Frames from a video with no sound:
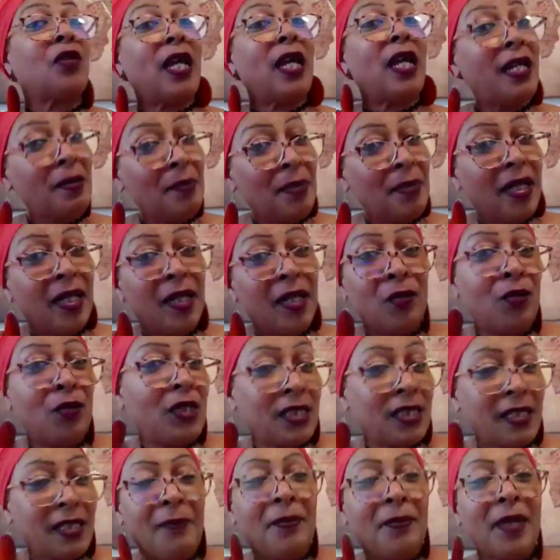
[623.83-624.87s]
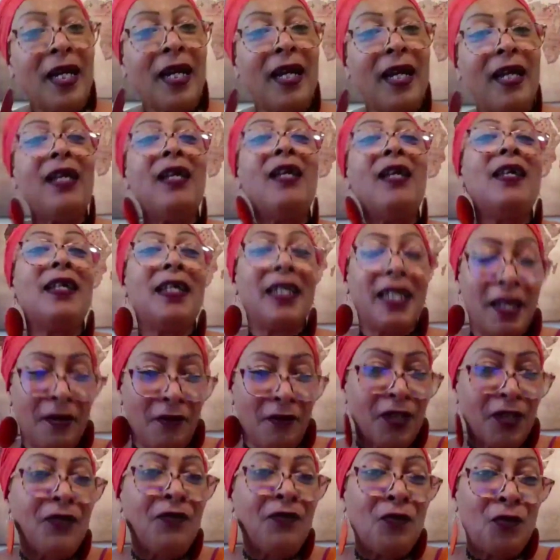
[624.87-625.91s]
So anybody who stopped by,
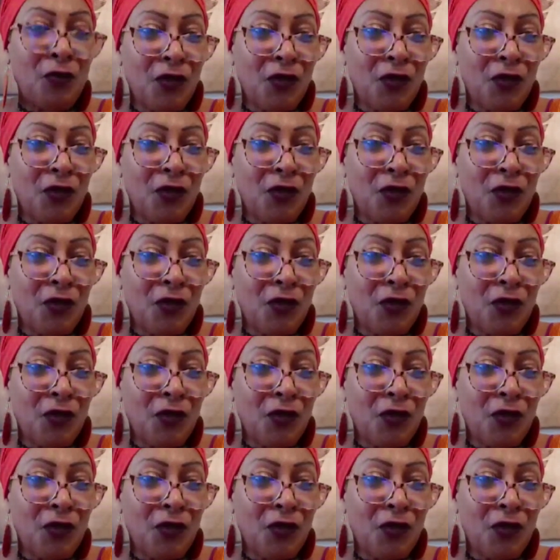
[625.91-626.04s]
there was